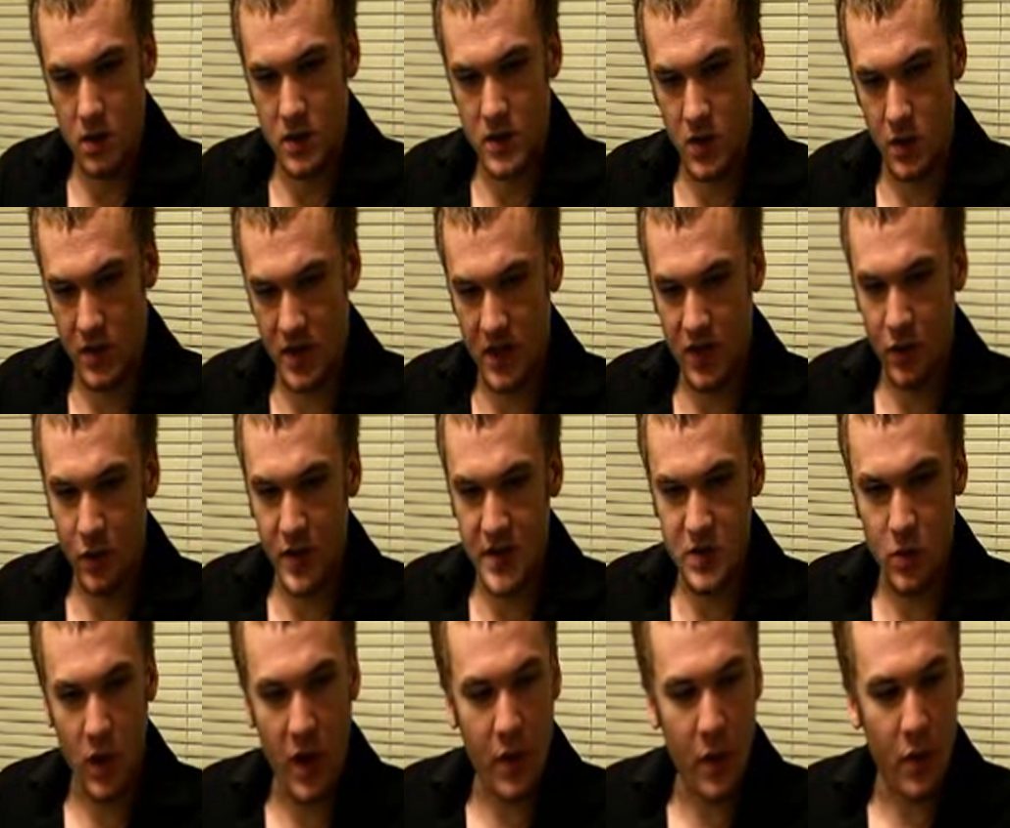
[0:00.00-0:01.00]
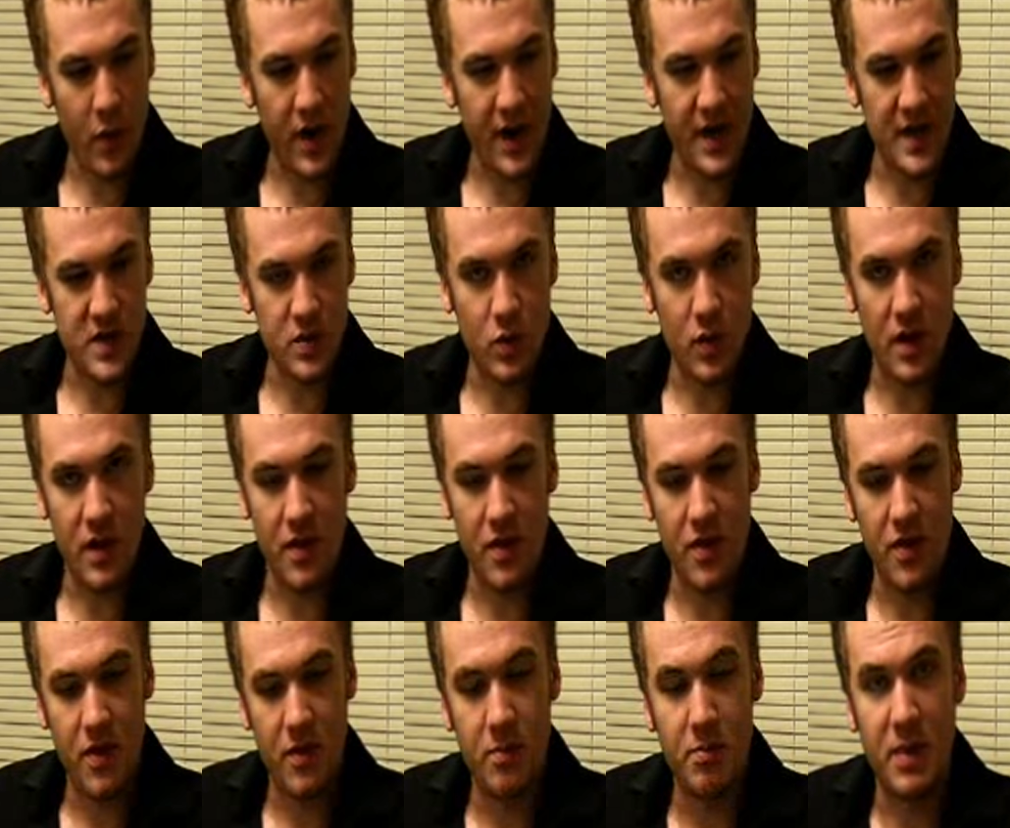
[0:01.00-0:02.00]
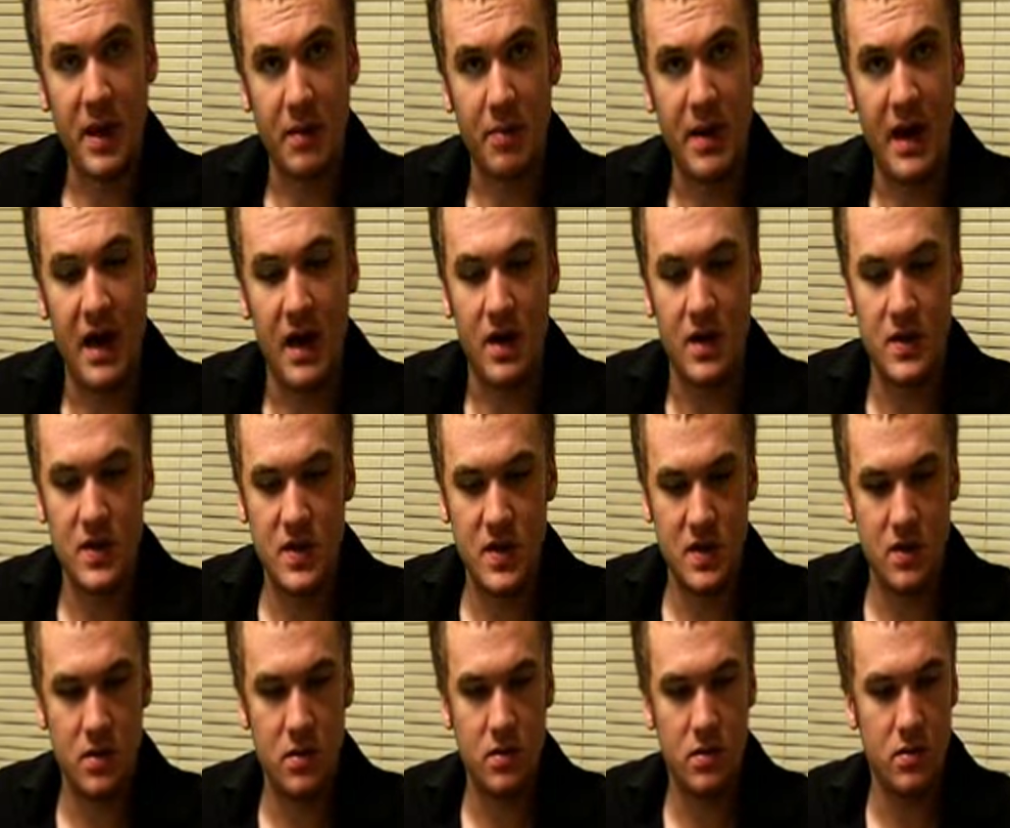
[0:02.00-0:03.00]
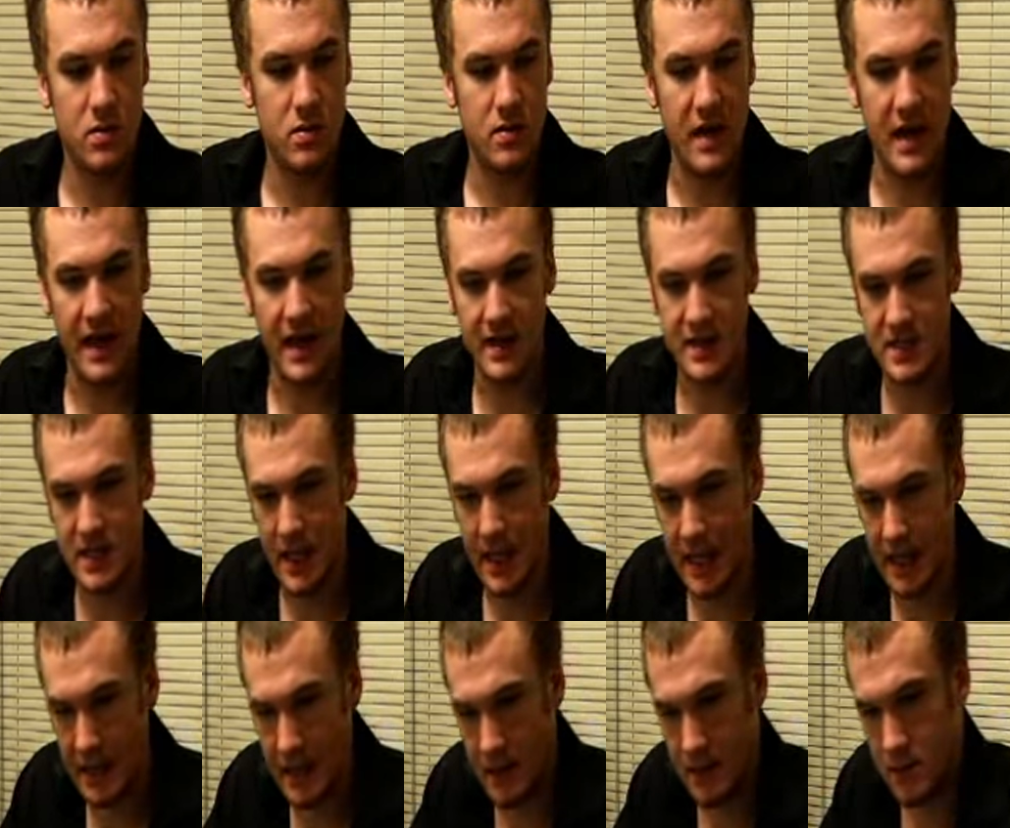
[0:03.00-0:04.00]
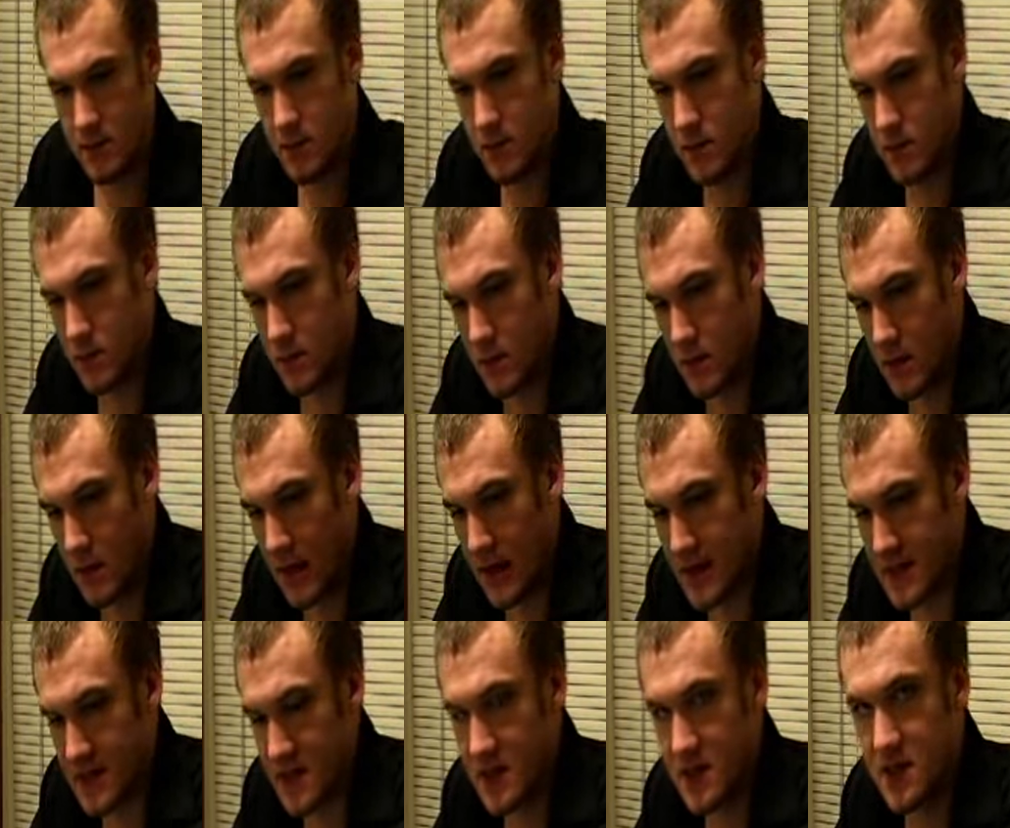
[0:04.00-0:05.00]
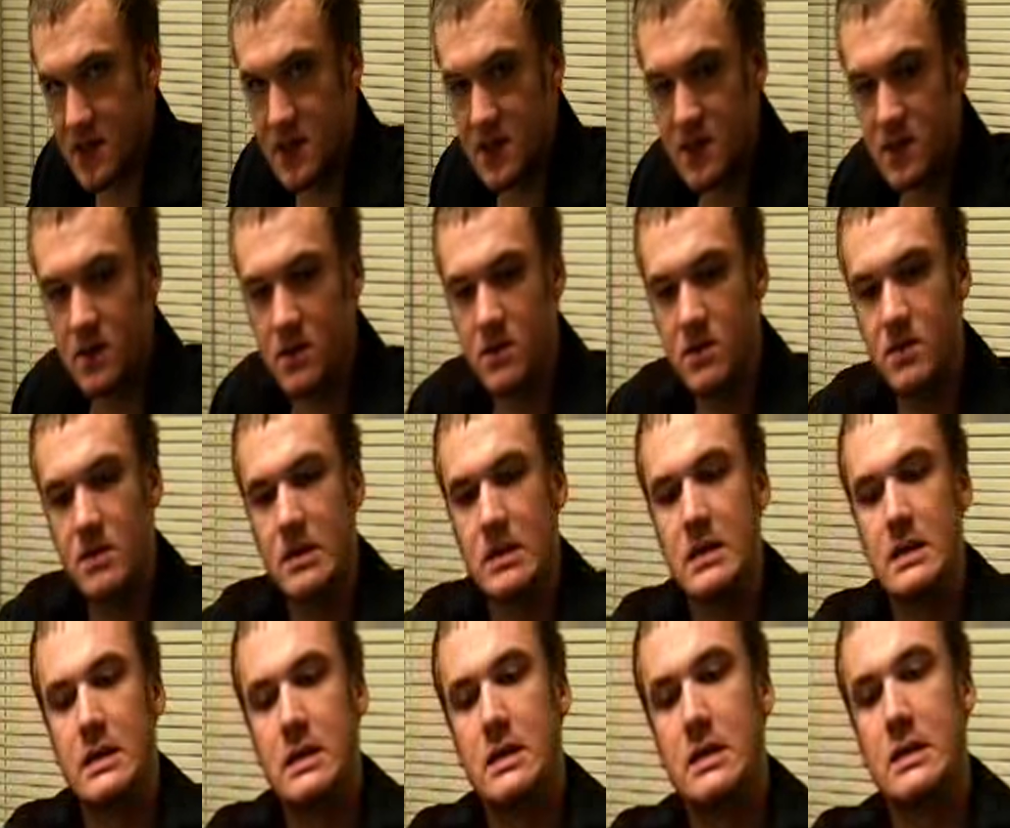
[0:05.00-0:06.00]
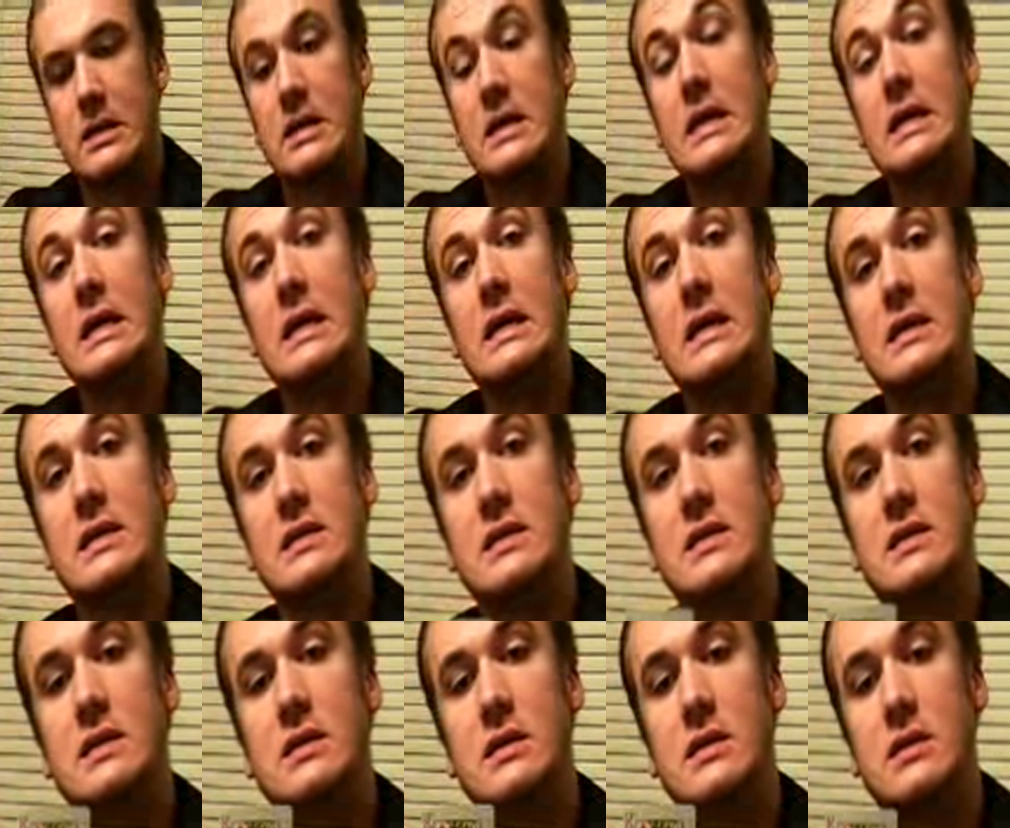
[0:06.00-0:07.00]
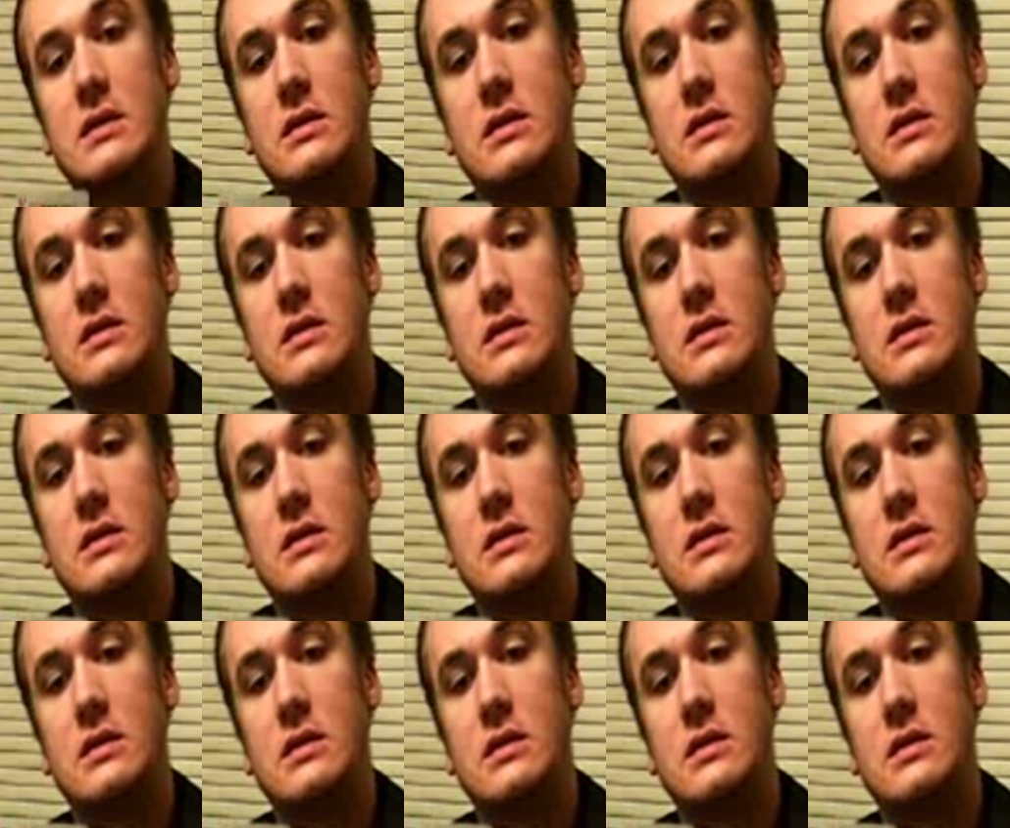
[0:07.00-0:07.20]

So again, the reason why we raise with big pairs, hands like aces, kings,